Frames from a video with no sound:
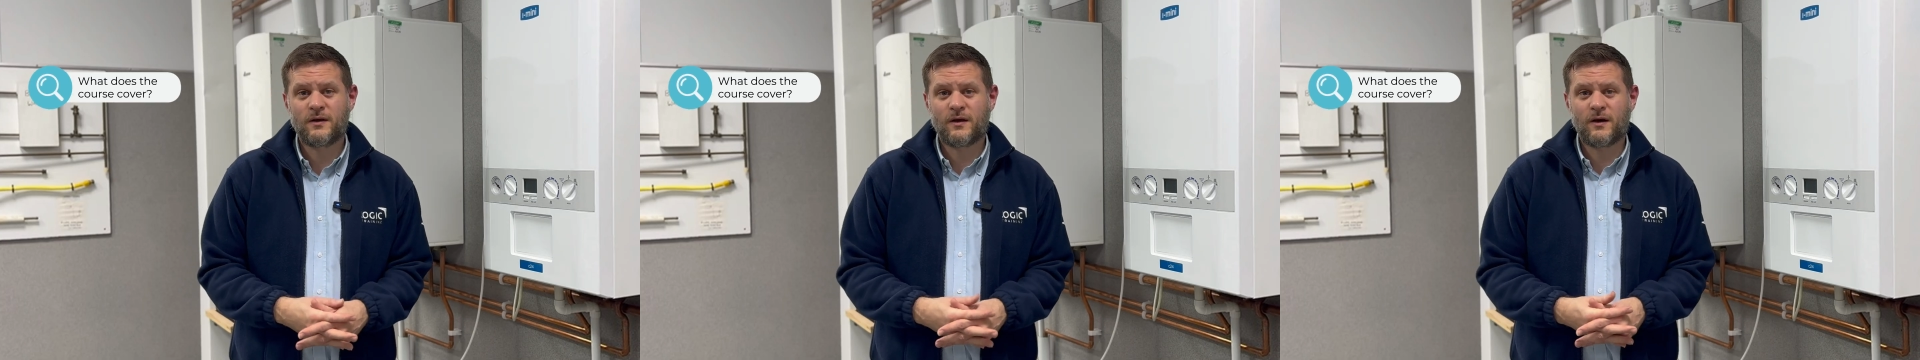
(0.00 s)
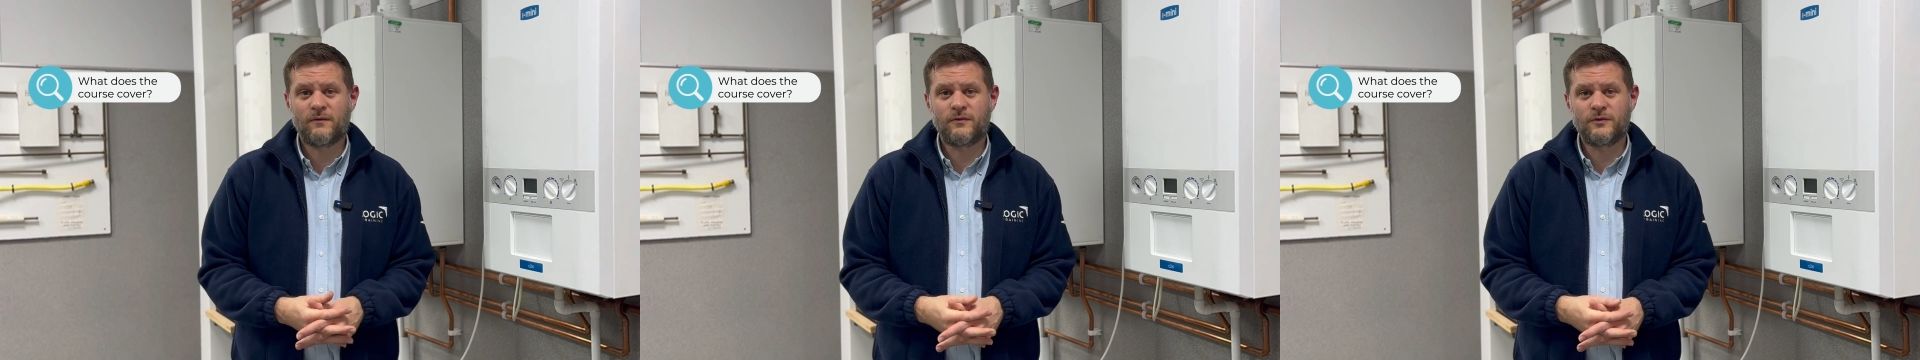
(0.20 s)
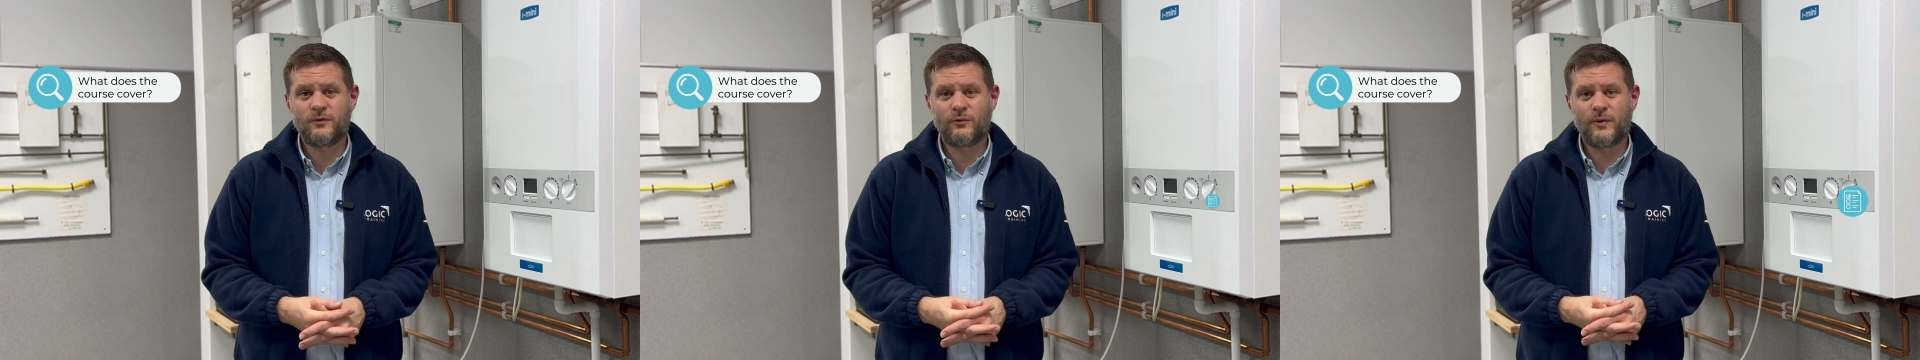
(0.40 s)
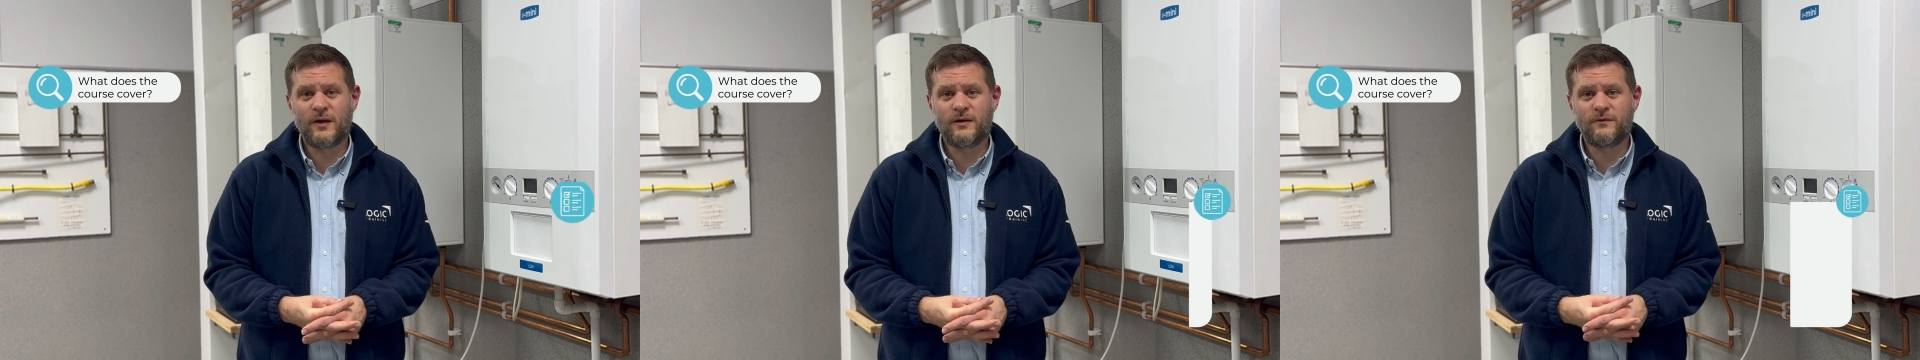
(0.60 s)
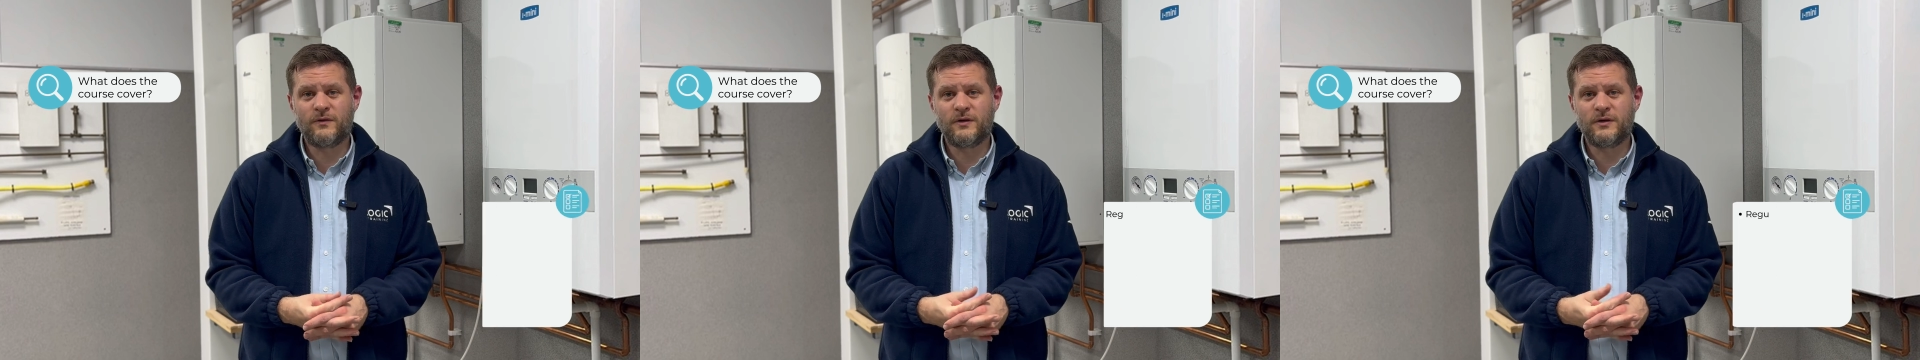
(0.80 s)
cover the
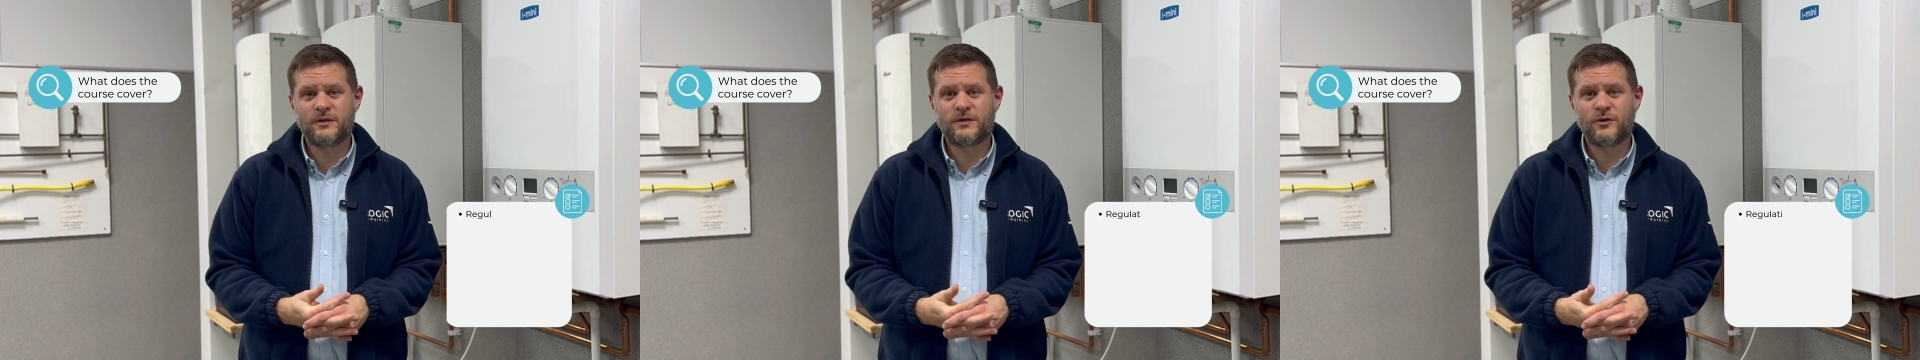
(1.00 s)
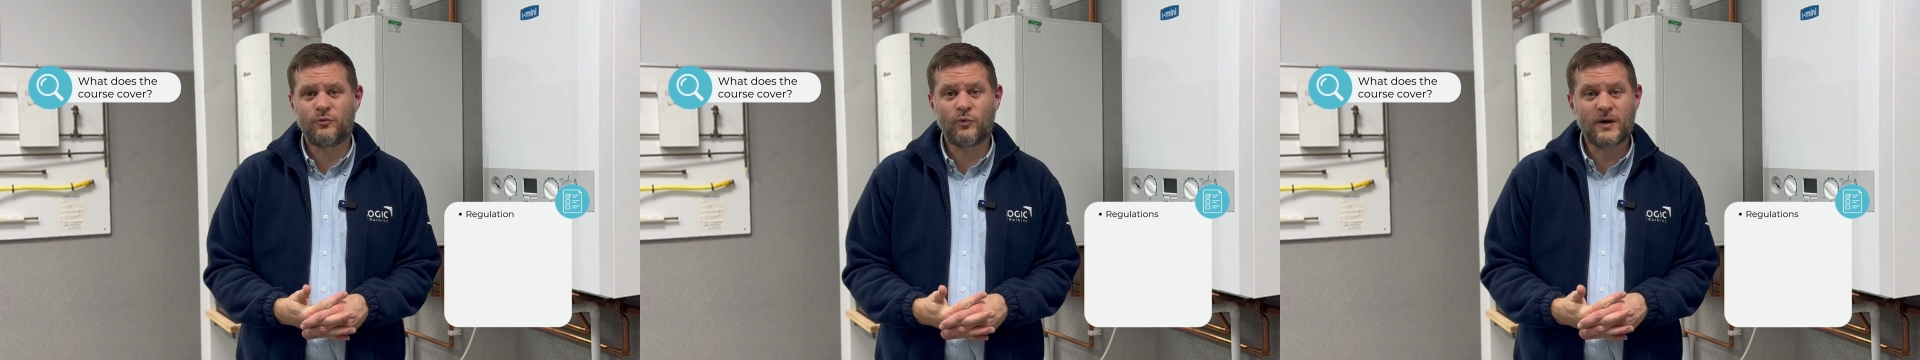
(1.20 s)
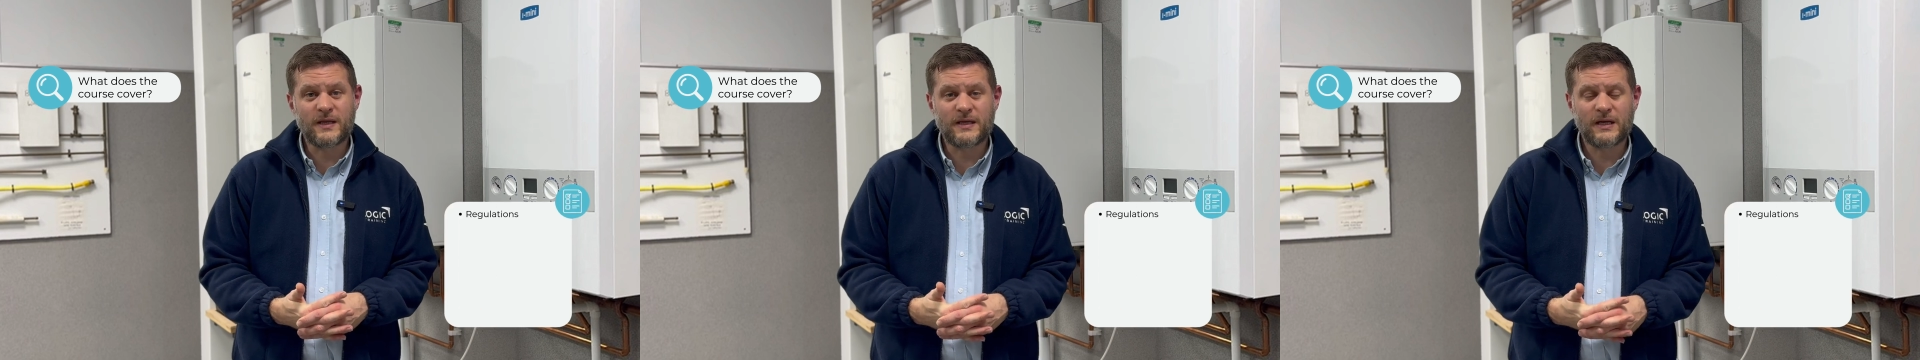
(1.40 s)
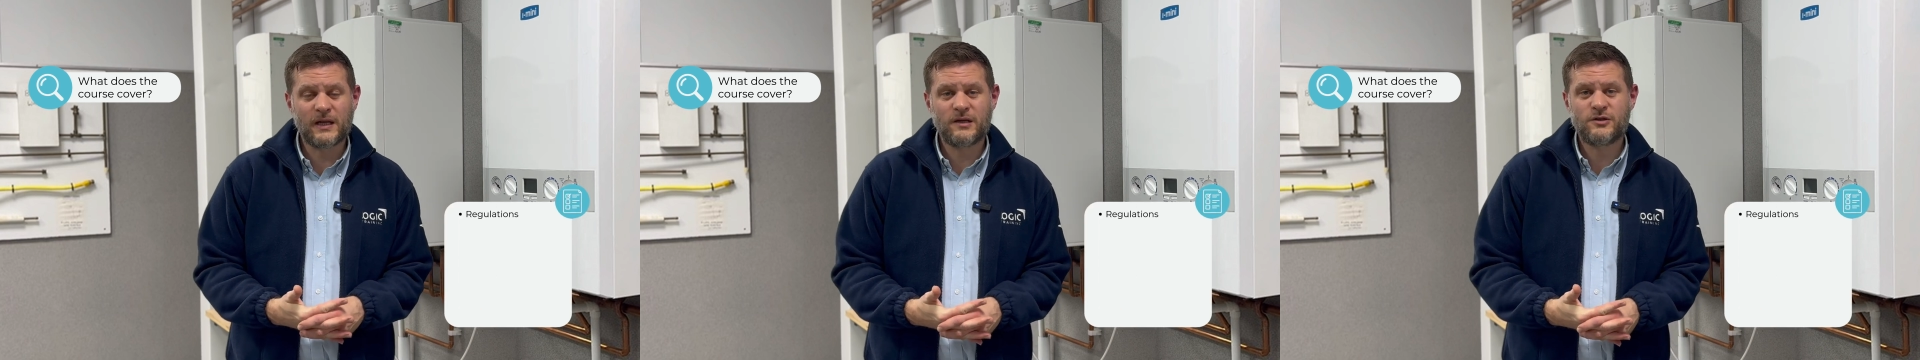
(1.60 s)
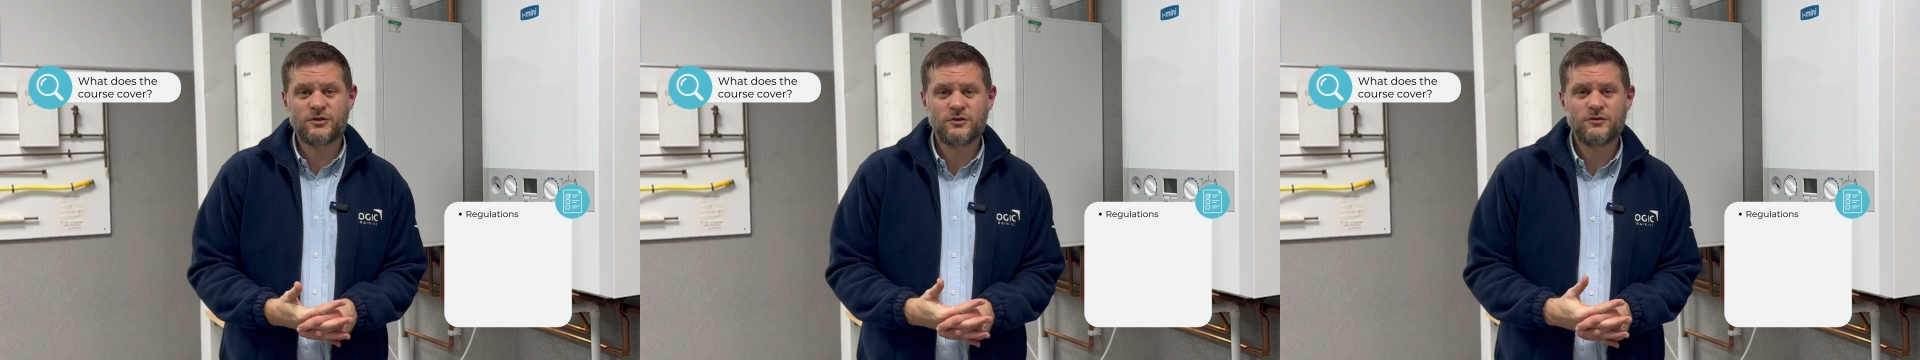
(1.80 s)
relevant
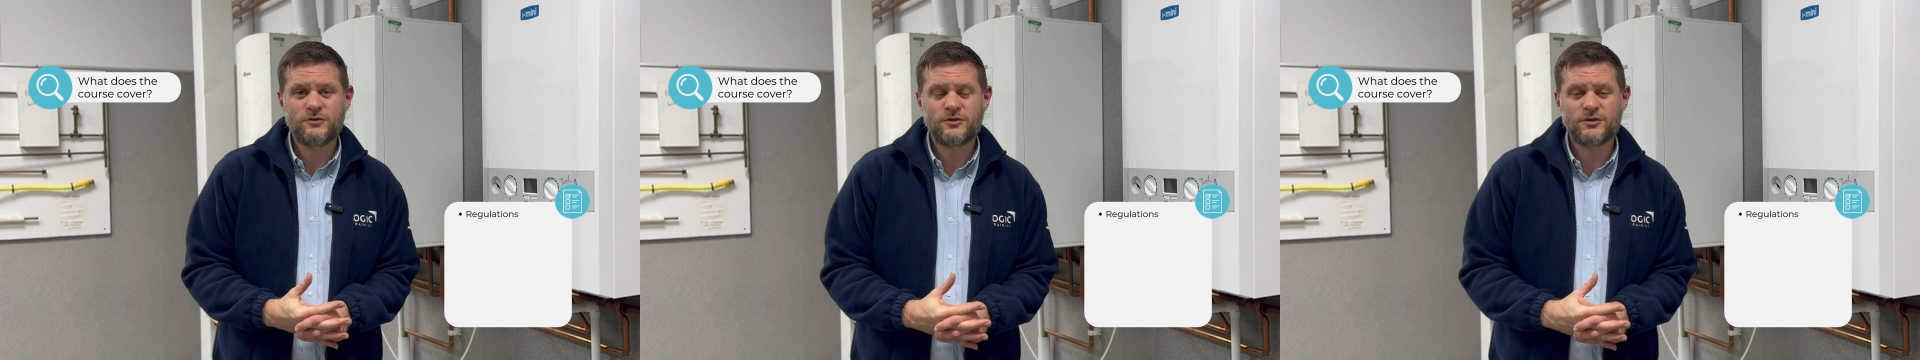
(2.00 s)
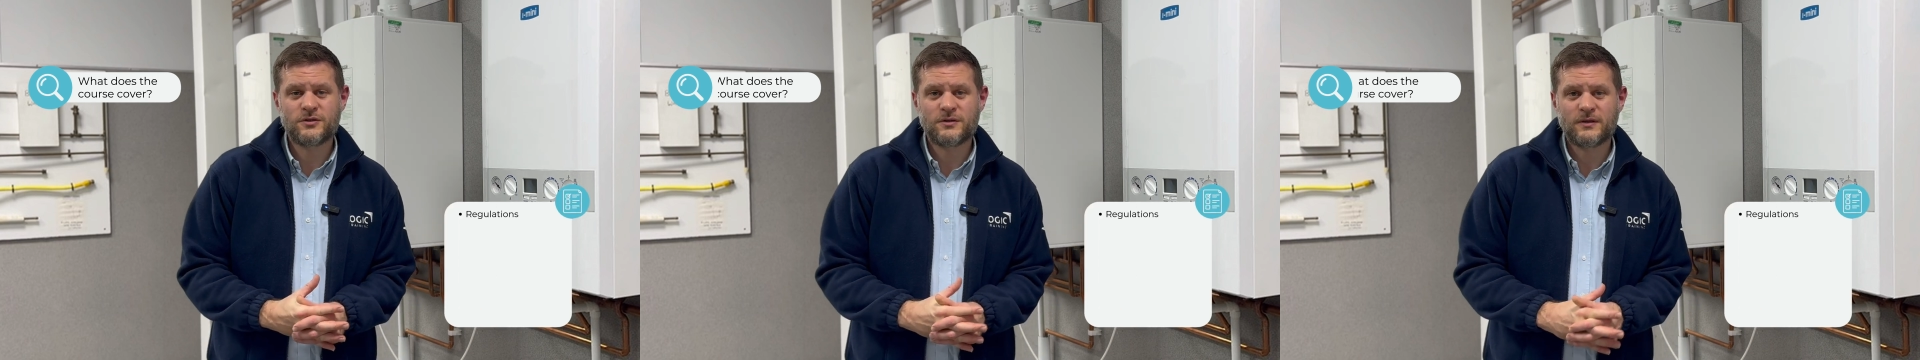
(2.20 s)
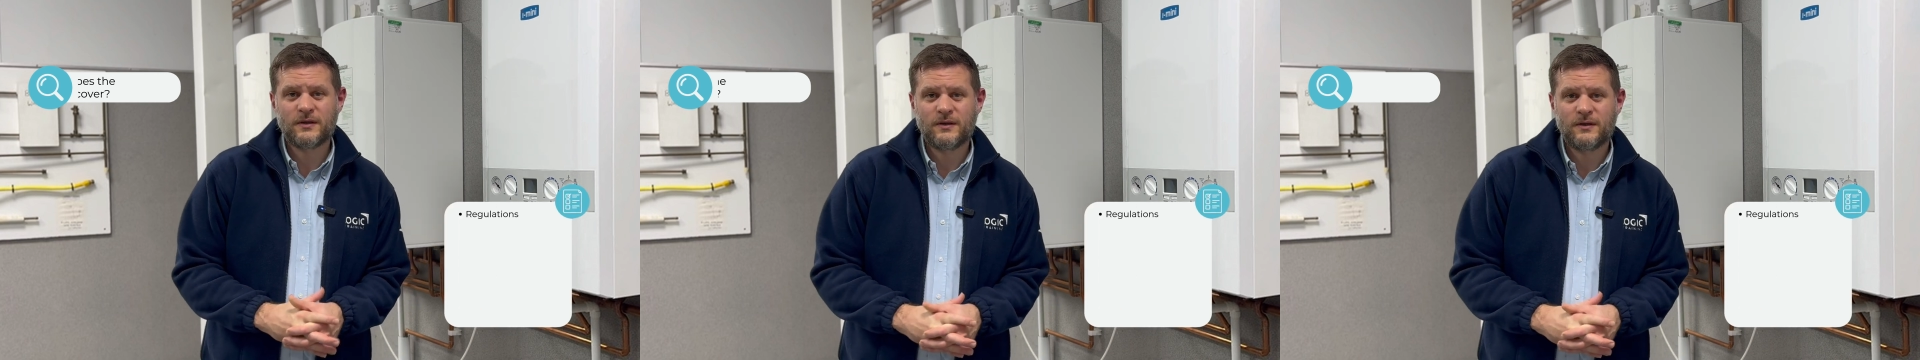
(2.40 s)
regulations